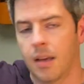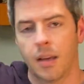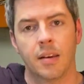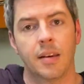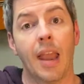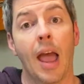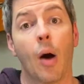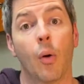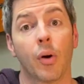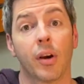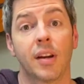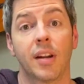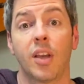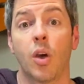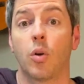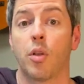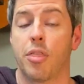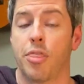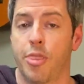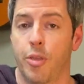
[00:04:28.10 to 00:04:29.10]
Now we're going to go
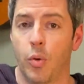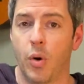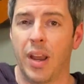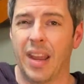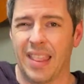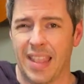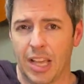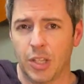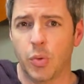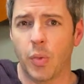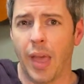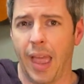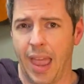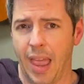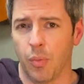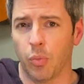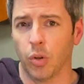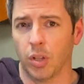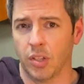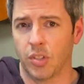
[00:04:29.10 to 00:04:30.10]
to three, and that's where the amp
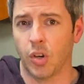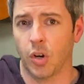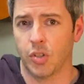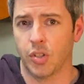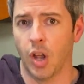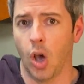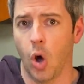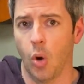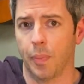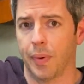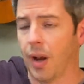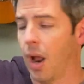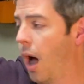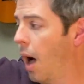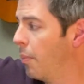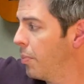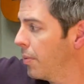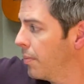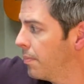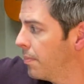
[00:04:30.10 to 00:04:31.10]
really starts to open
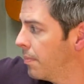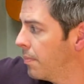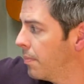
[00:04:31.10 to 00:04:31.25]
up.